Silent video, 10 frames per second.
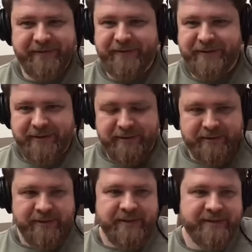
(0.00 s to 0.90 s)
to
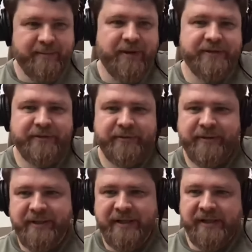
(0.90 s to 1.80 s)
some other
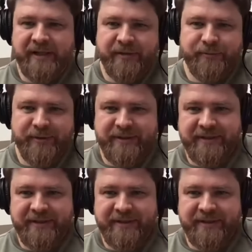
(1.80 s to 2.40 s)
countries.